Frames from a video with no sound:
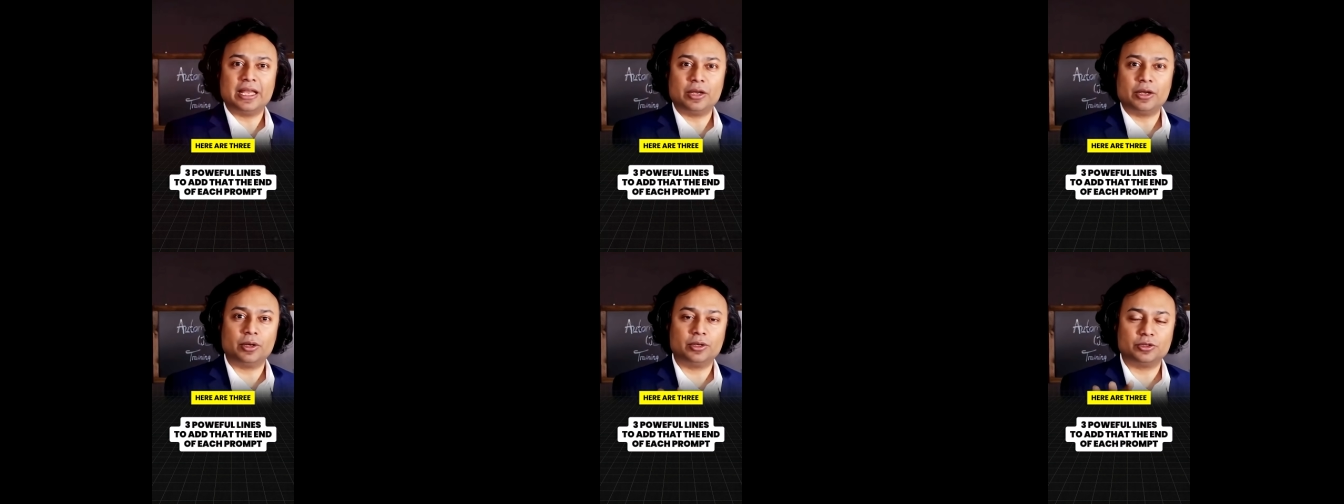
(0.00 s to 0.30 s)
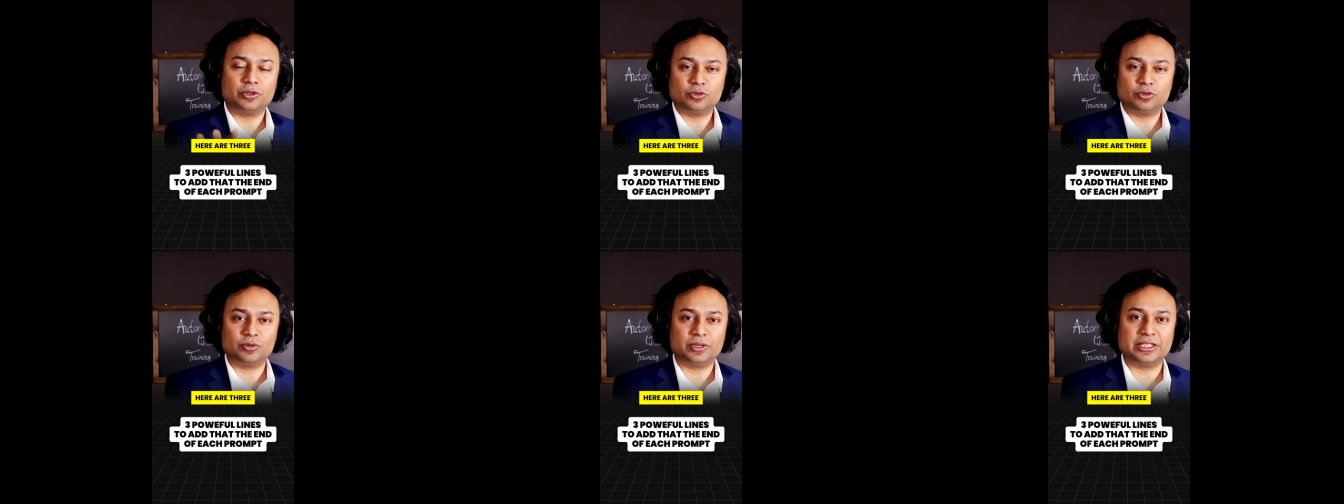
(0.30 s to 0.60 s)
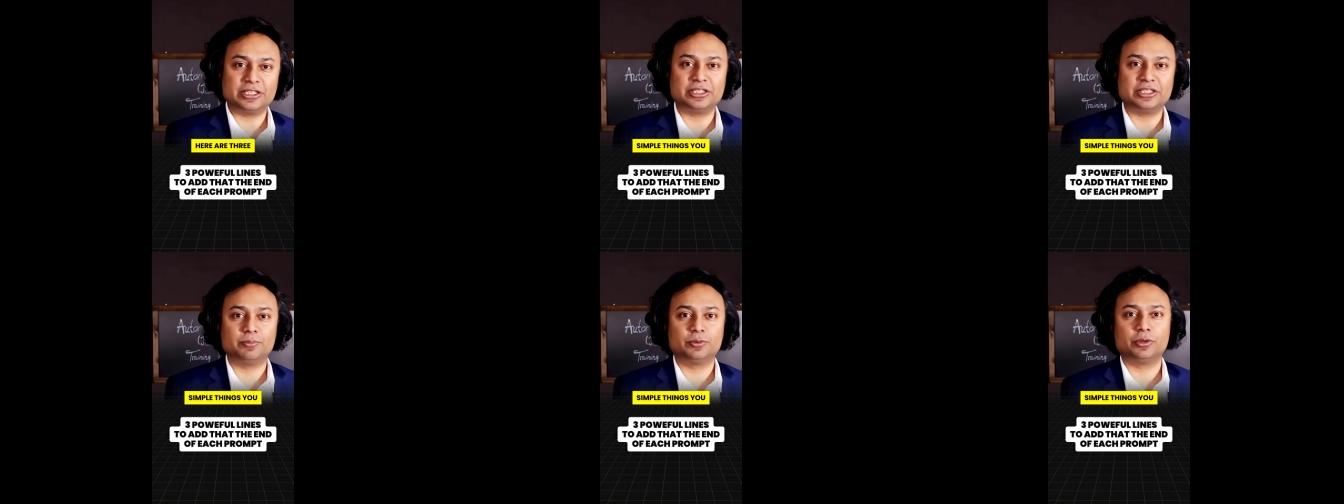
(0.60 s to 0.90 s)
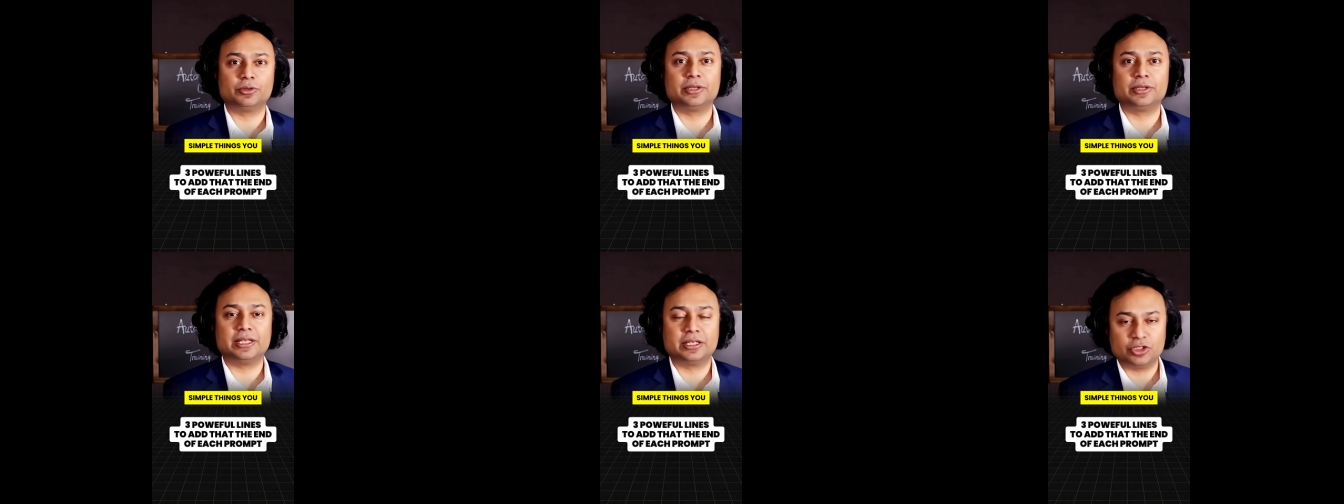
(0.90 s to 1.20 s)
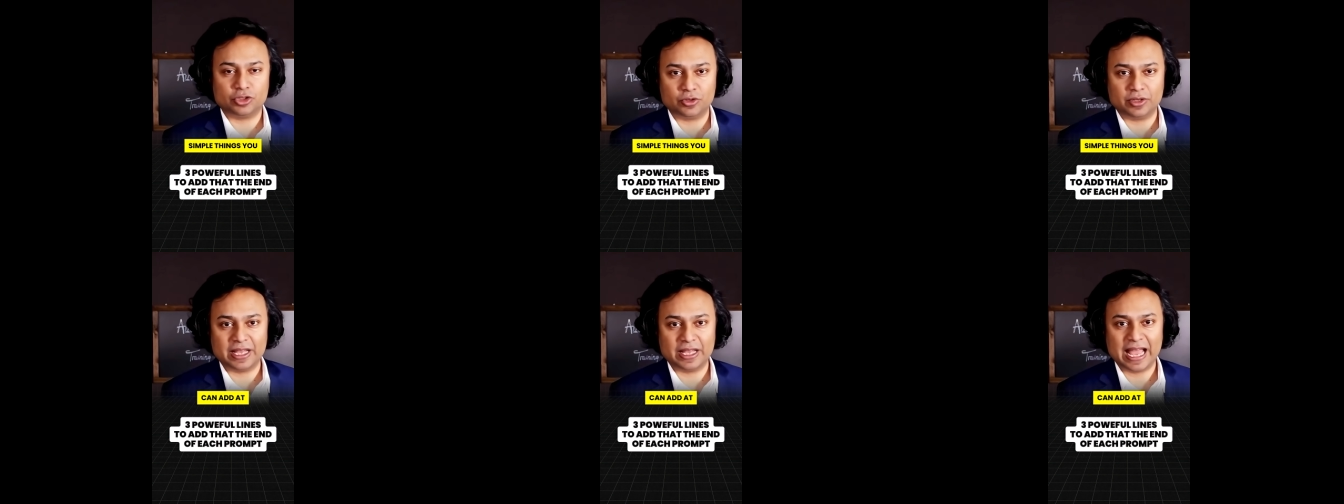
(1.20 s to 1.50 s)
Here are three simple
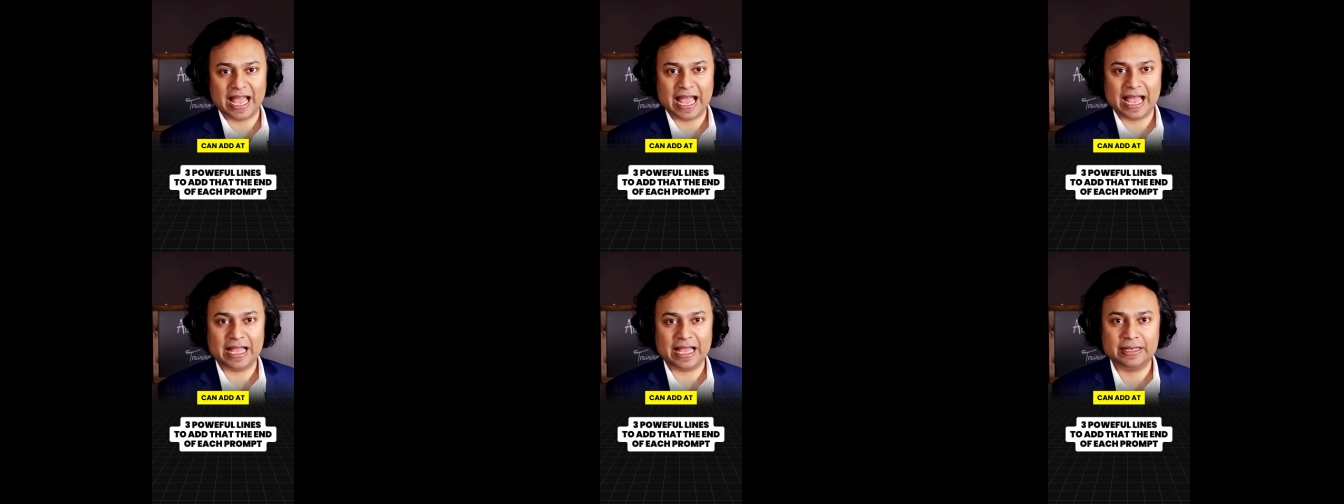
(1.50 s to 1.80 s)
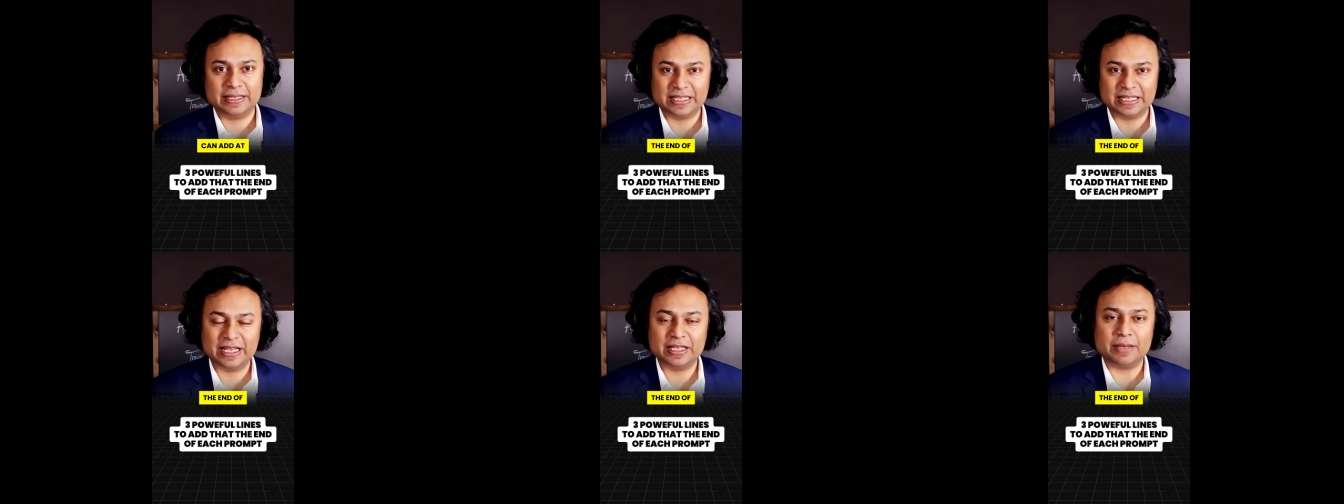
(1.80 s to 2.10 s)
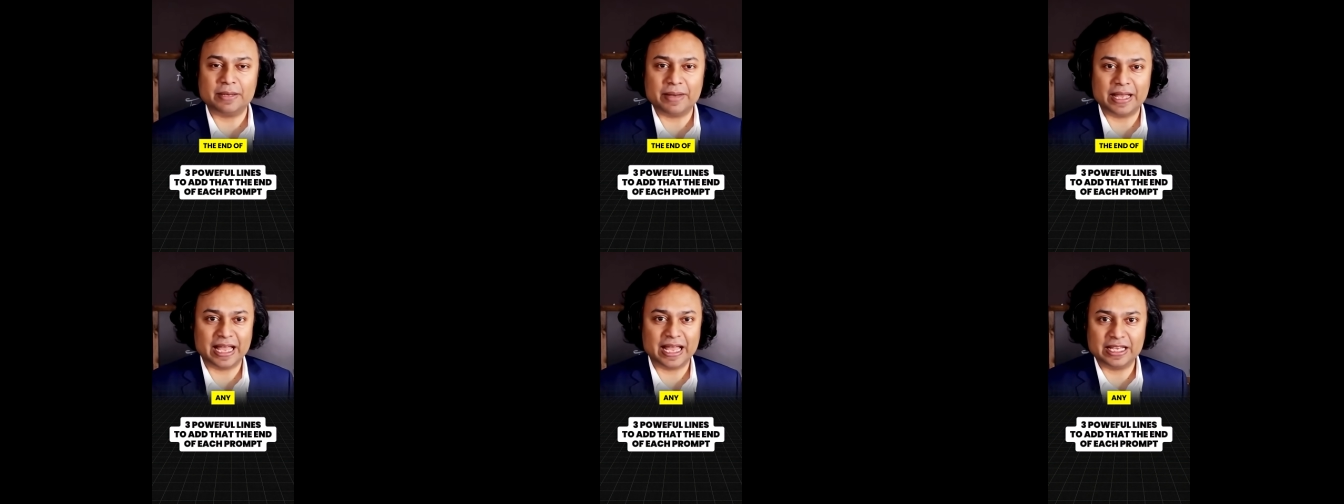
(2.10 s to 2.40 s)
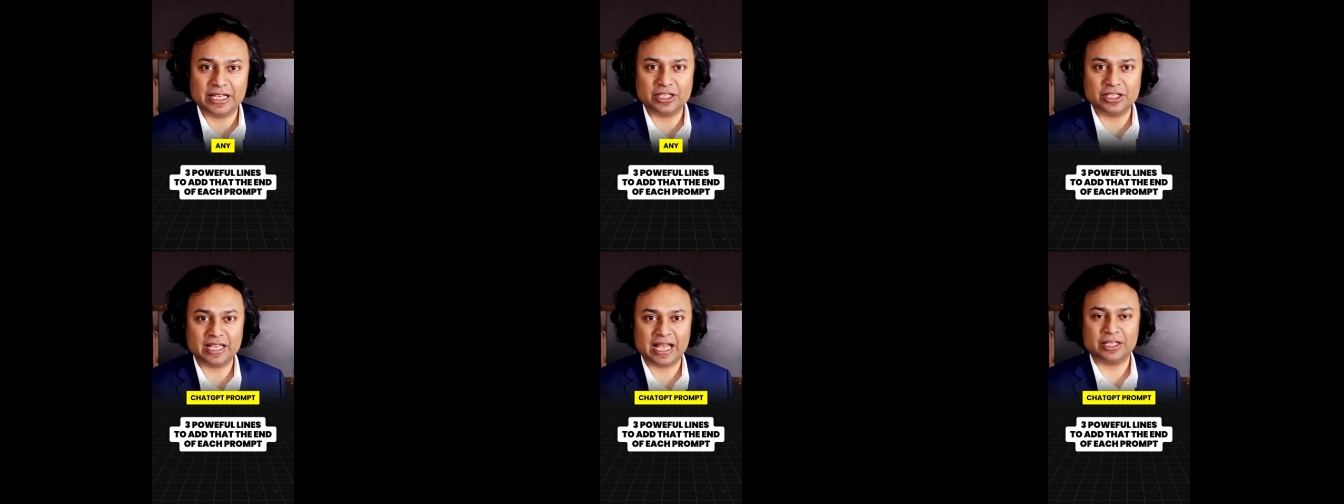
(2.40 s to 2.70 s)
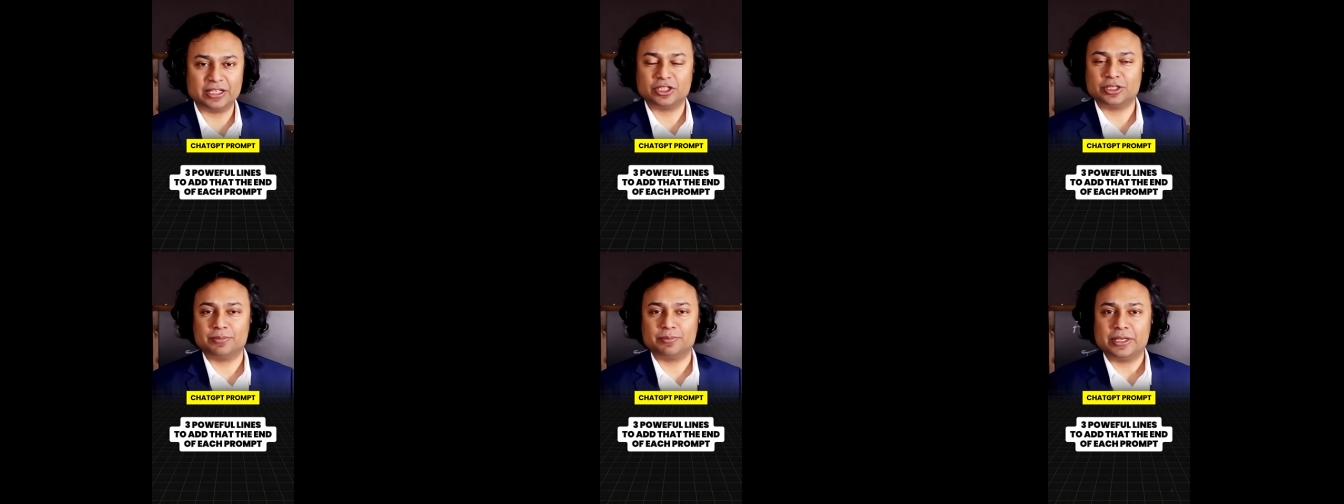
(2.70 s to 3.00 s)
things you can add at the end of any
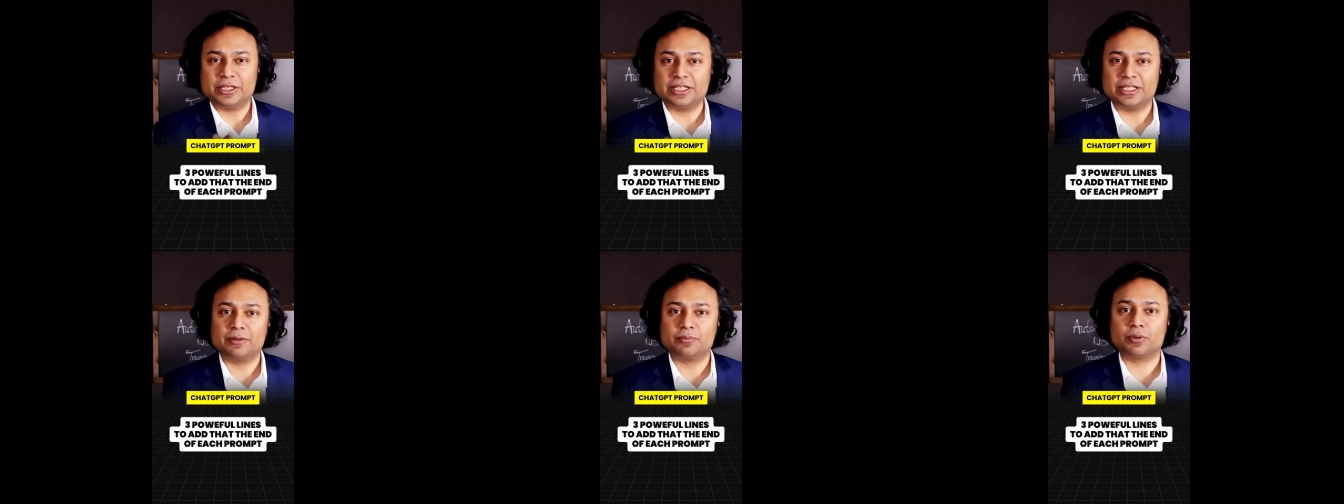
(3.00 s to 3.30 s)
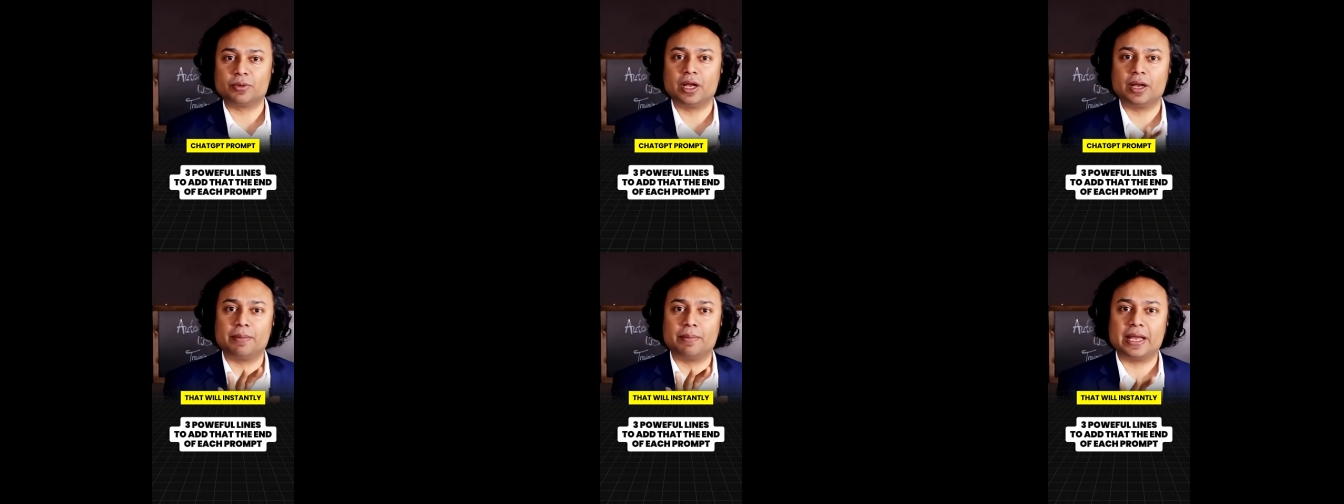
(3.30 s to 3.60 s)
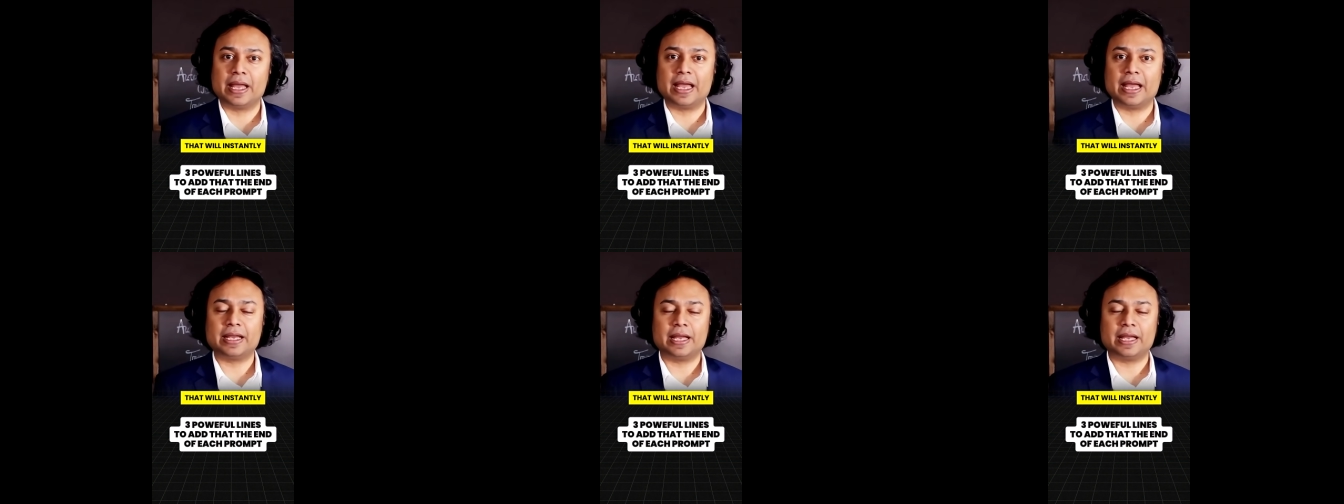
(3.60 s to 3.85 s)
ChatGPT prompt